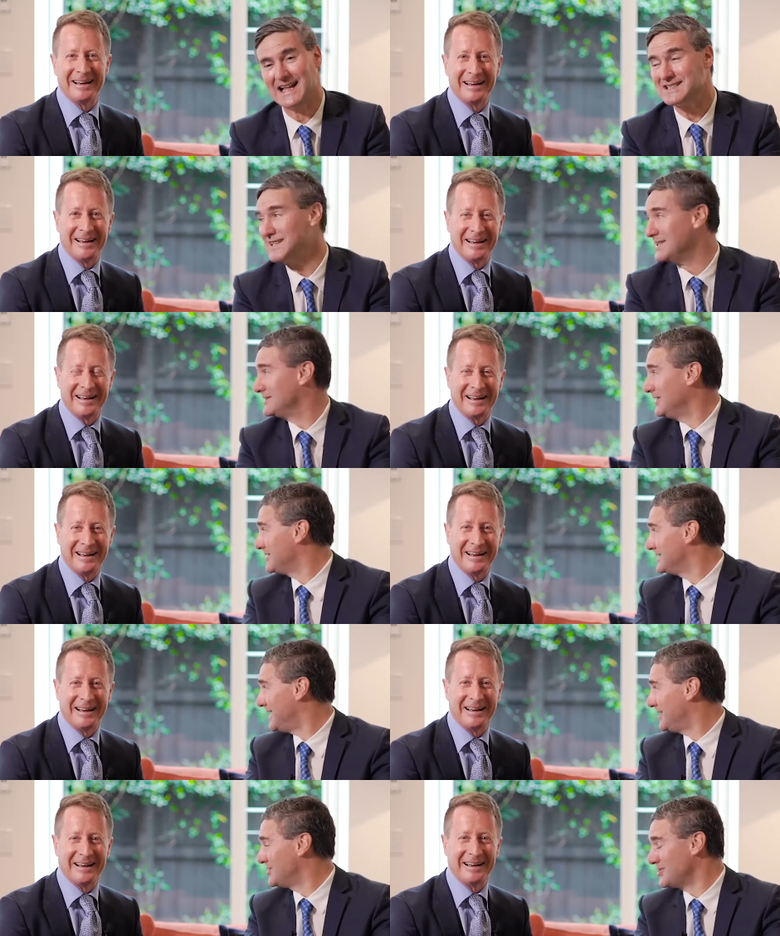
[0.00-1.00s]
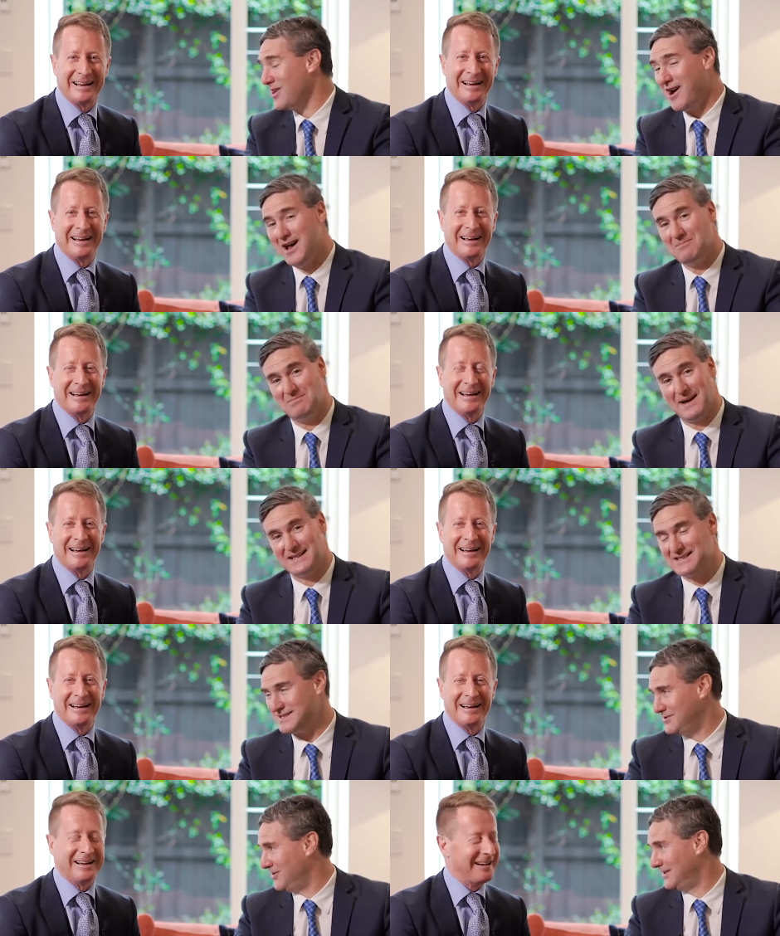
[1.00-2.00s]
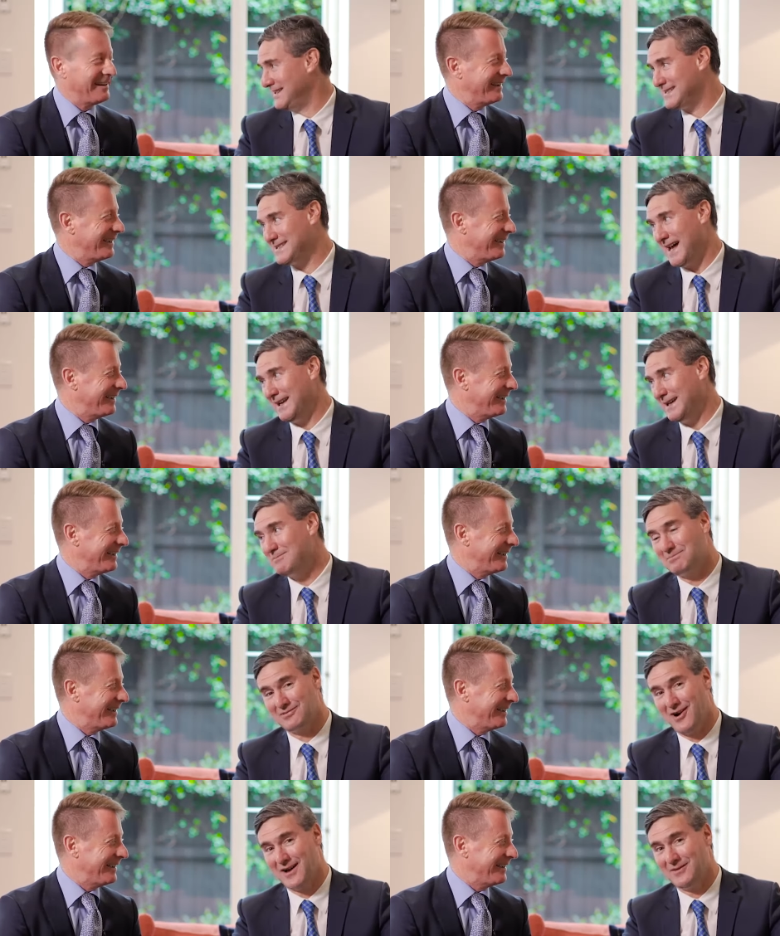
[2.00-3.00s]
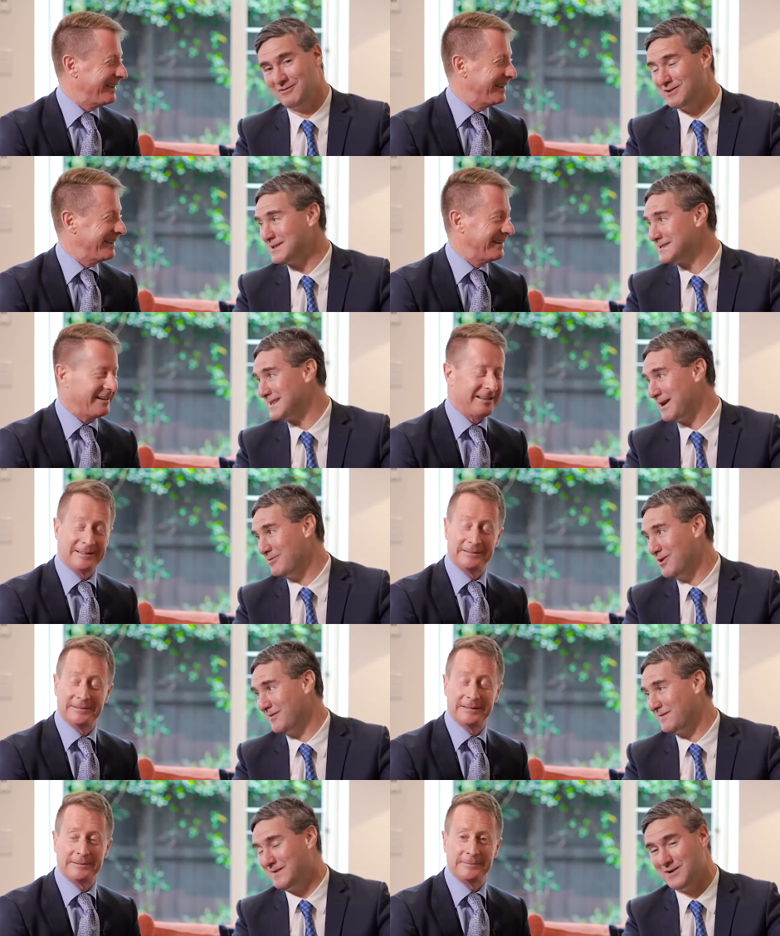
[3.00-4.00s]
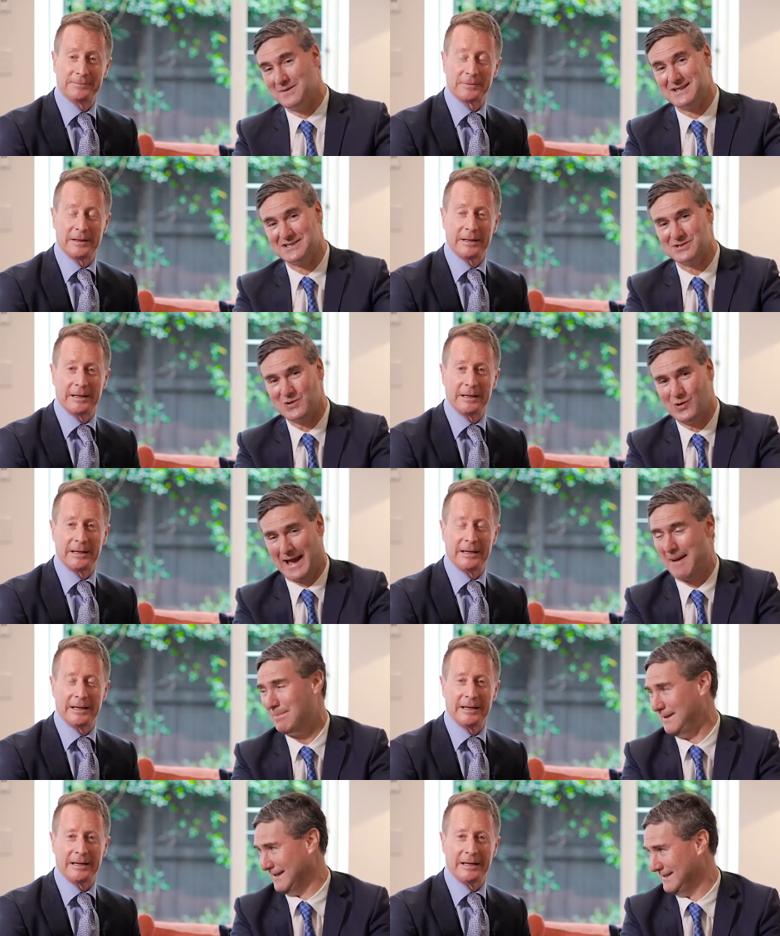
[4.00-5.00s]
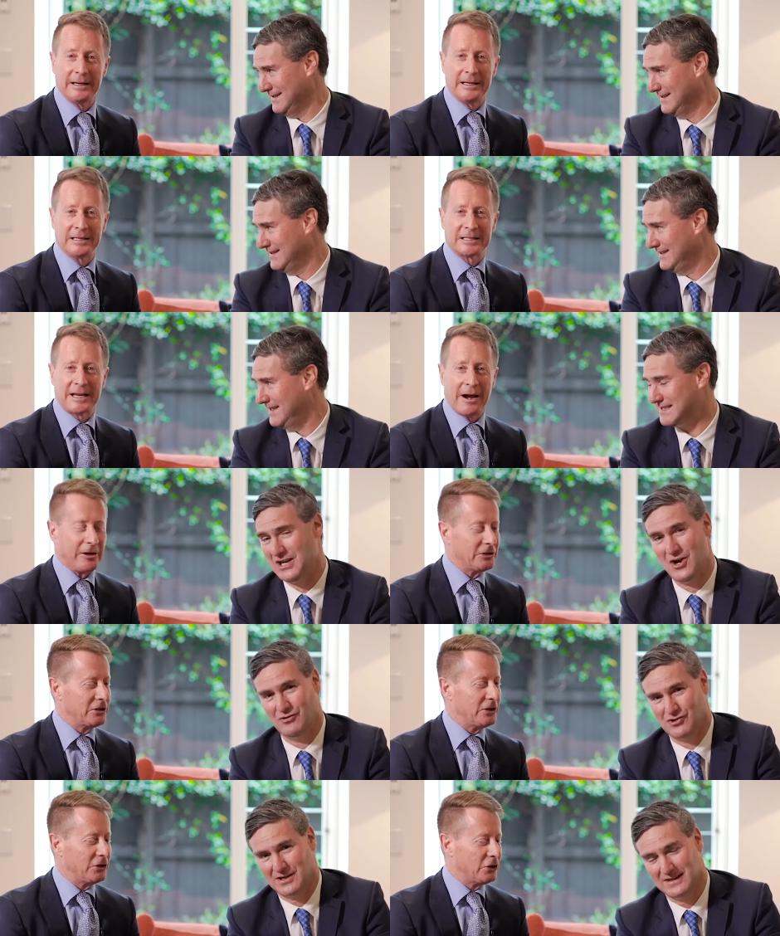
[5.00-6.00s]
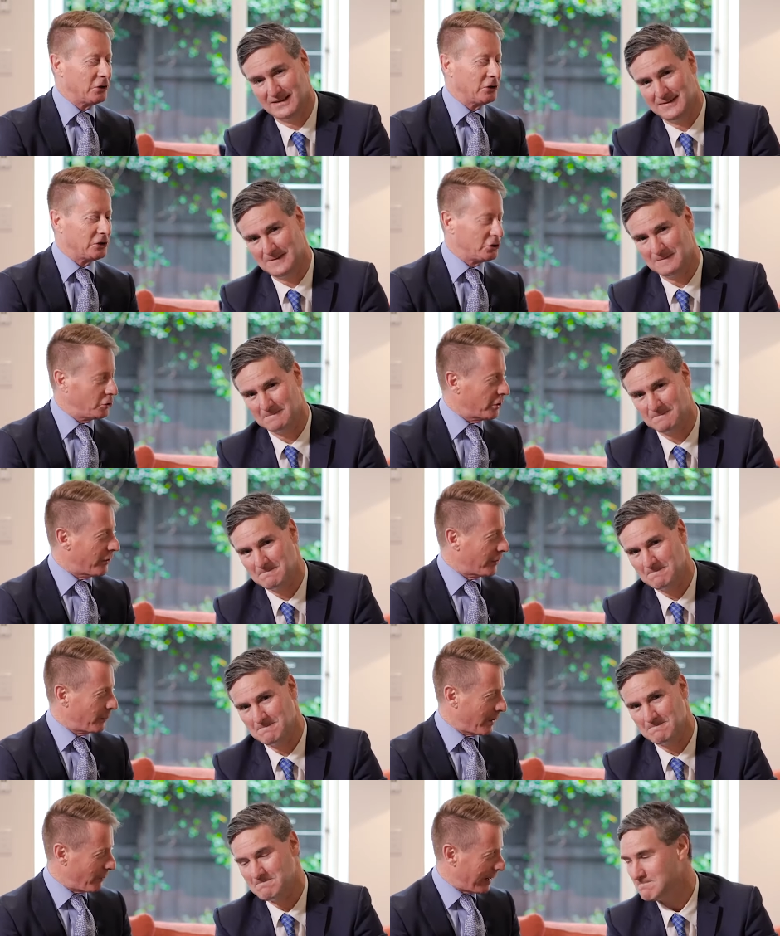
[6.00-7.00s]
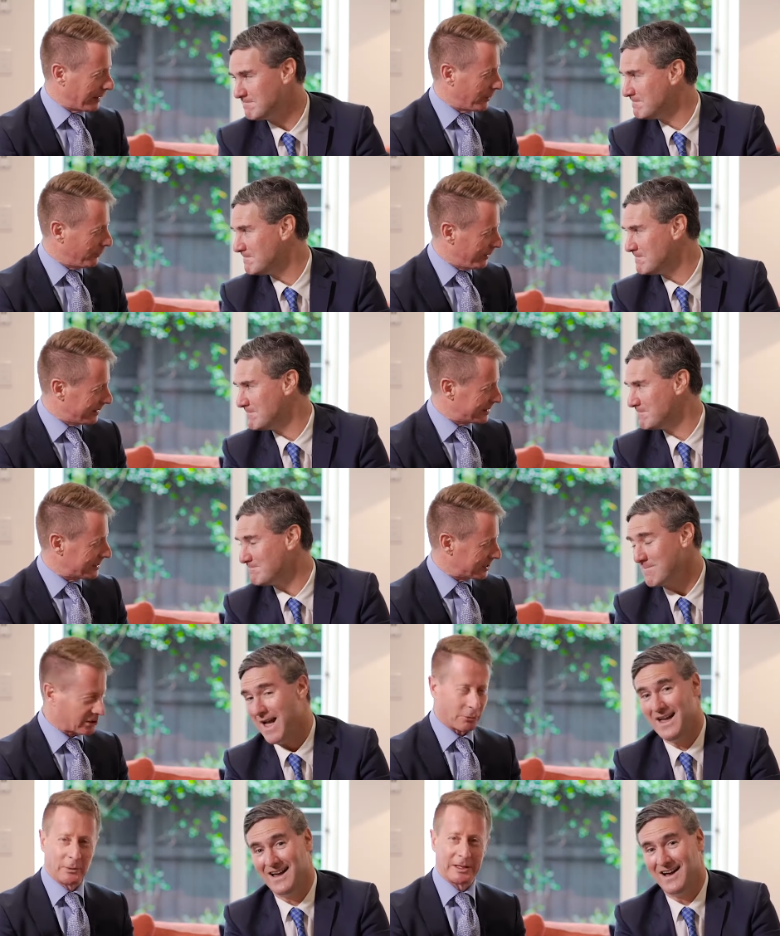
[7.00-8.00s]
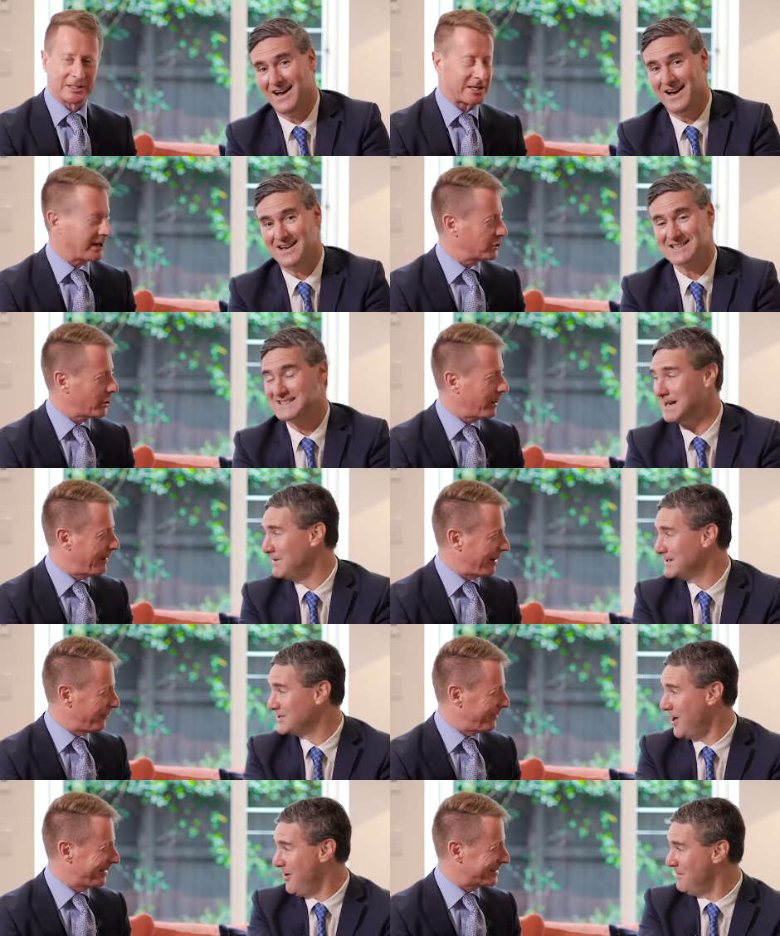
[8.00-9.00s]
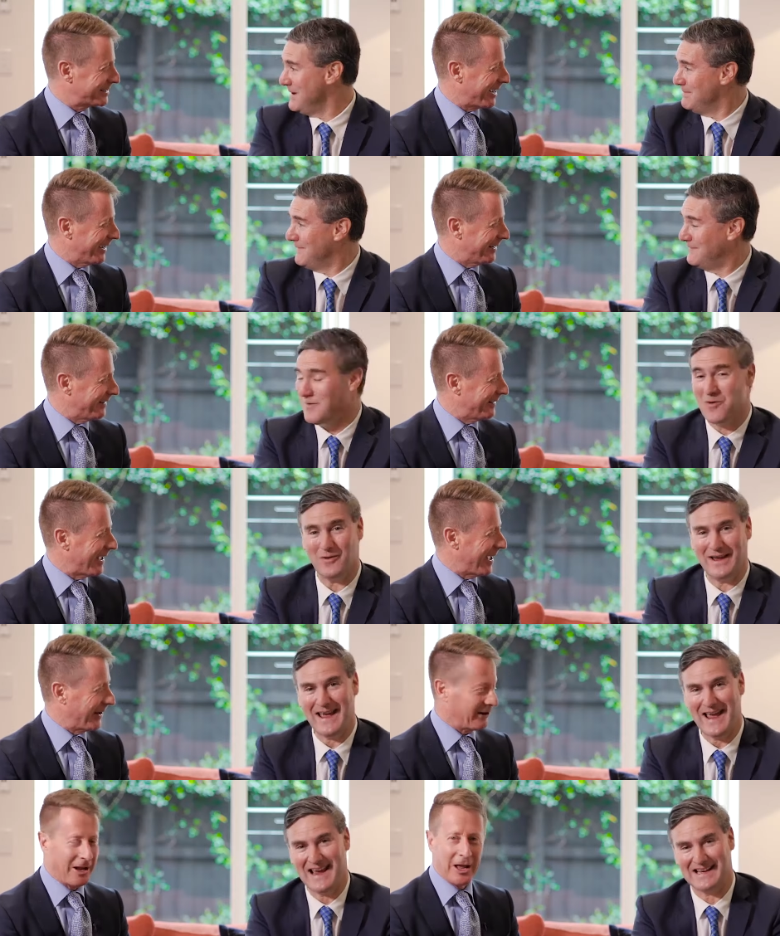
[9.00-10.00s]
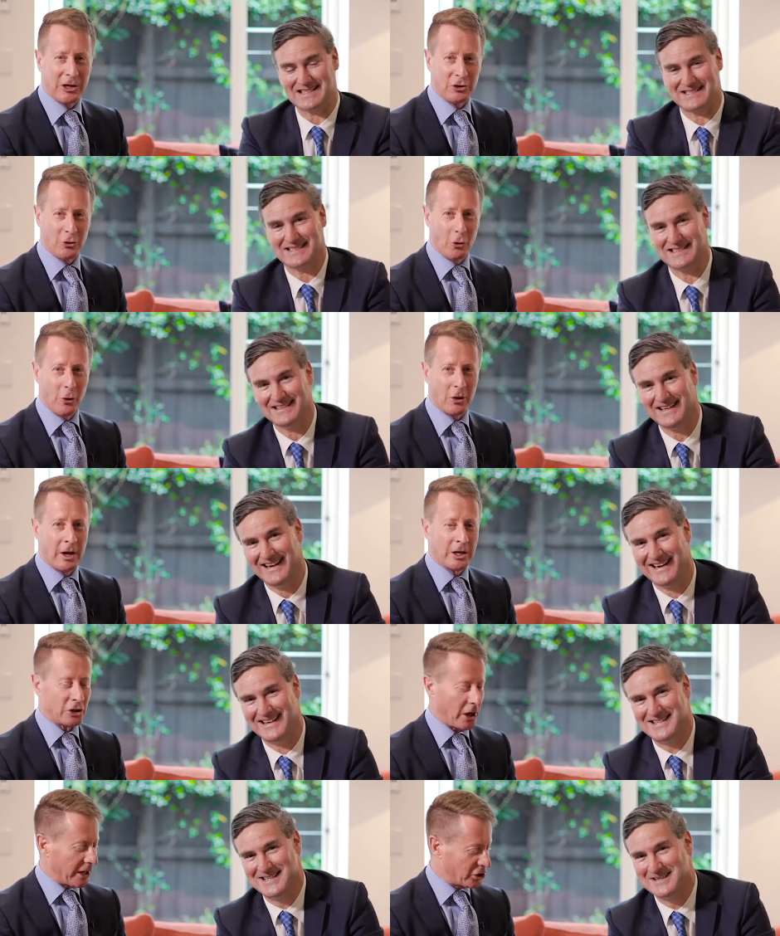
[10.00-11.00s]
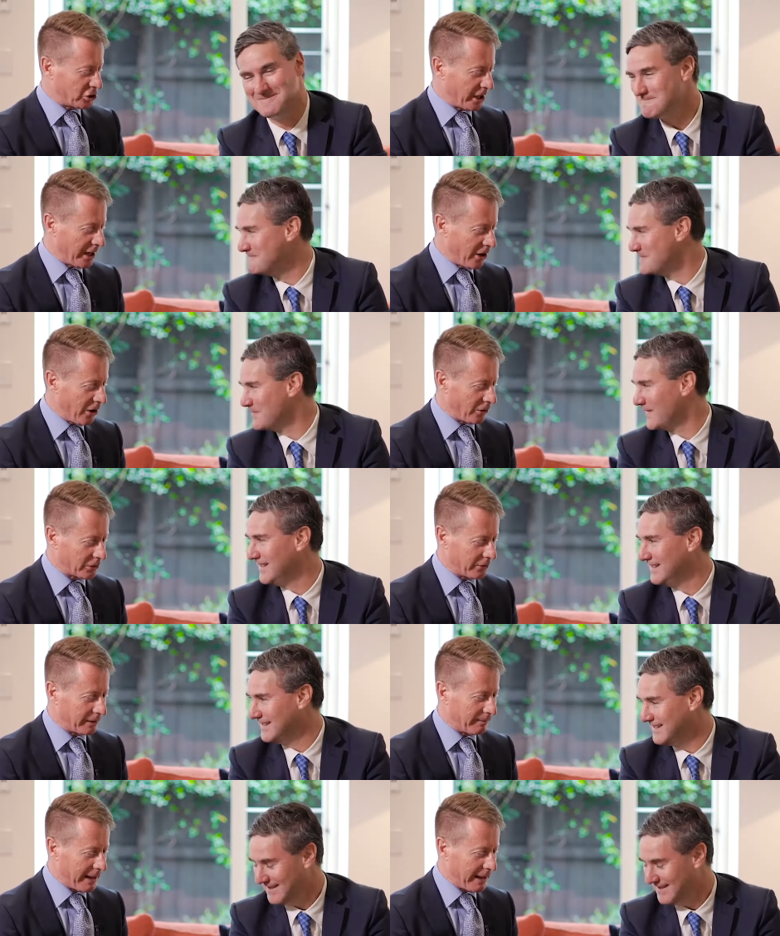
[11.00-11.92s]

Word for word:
Speaker 1: can't say there's a lot of sunshine, but it's certainly sunny and bright in the real estate world, Phil, because it's all happening. It is, Gary. It's
Speaker 2: huge. Did you know that we're running a real? This is a real estate show Someone about real estate, before, and yes, you're yes. a shareholder in a